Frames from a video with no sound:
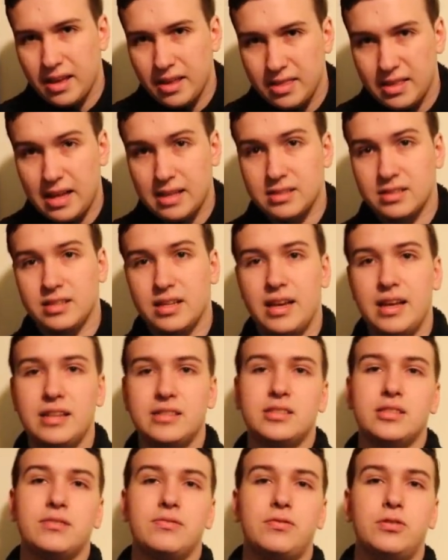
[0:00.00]
That's
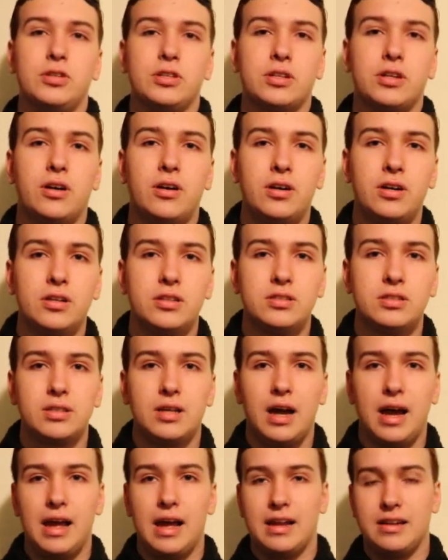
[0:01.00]
it for the cards
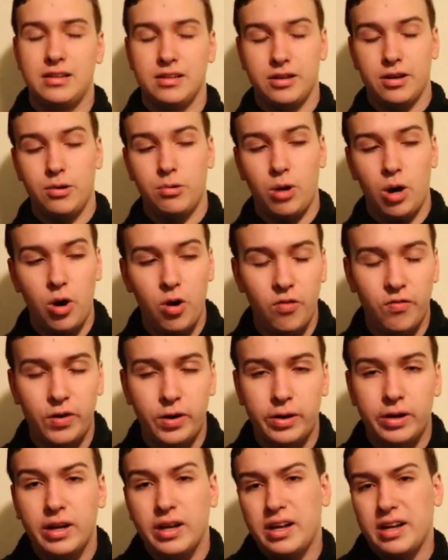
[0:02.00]
I had to go
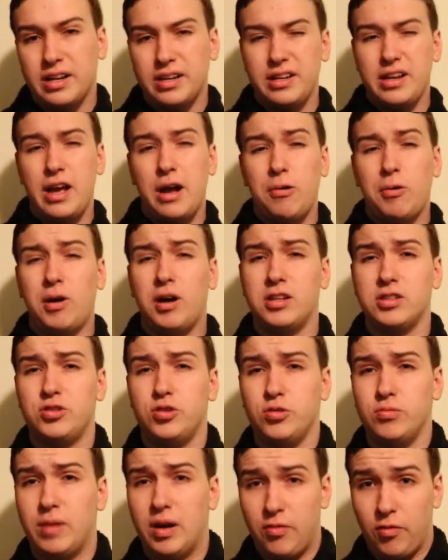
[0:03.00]
over. Now,
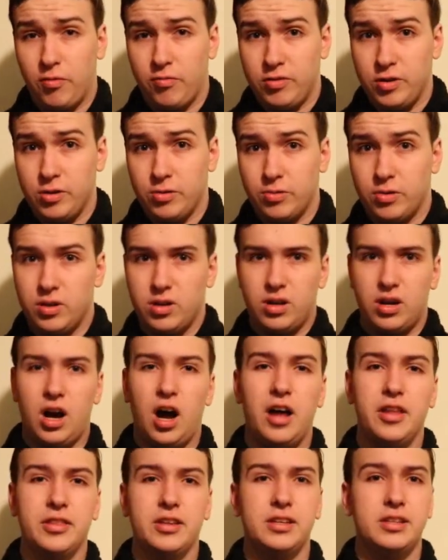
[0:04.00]
onto my review
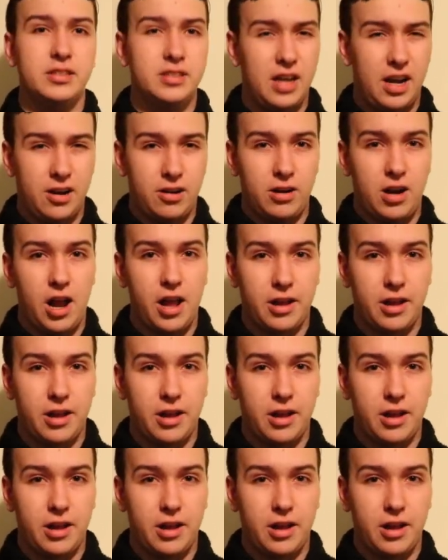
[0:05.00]
on the entire